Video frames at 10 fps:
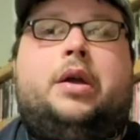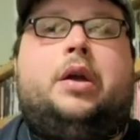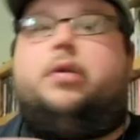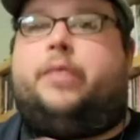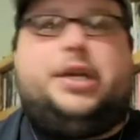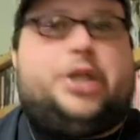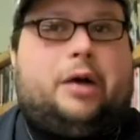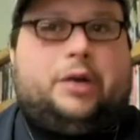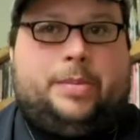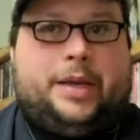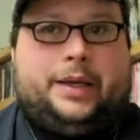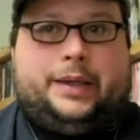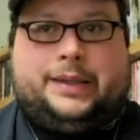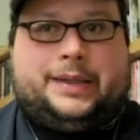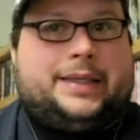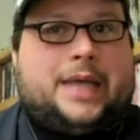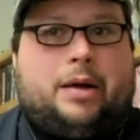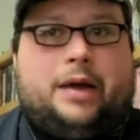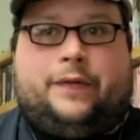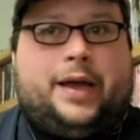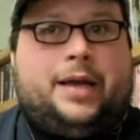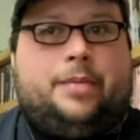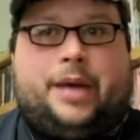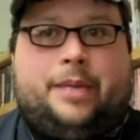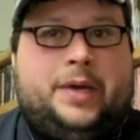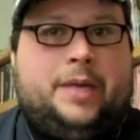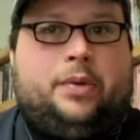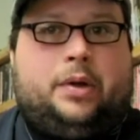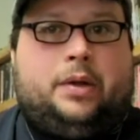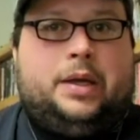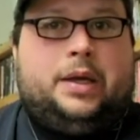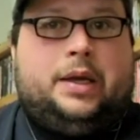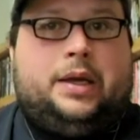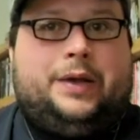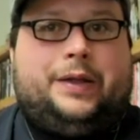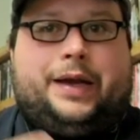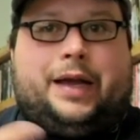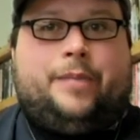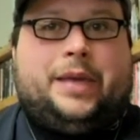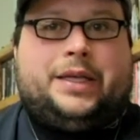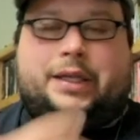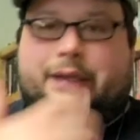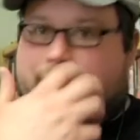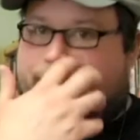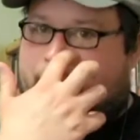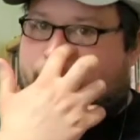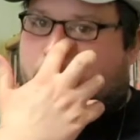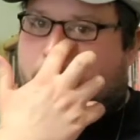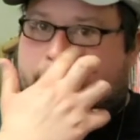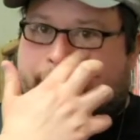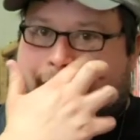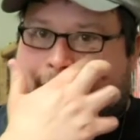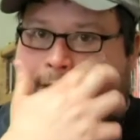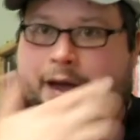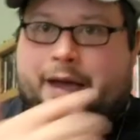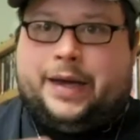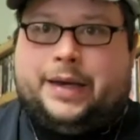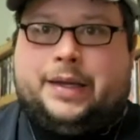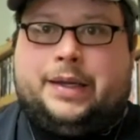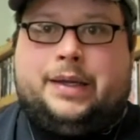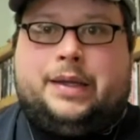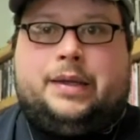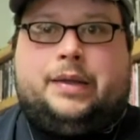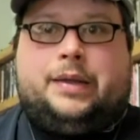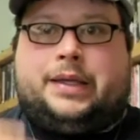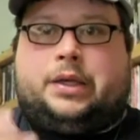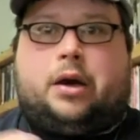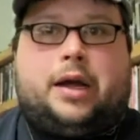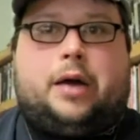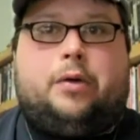reach out to me, because that's how I find my people. Like I've mentioned, these people that I find, they start out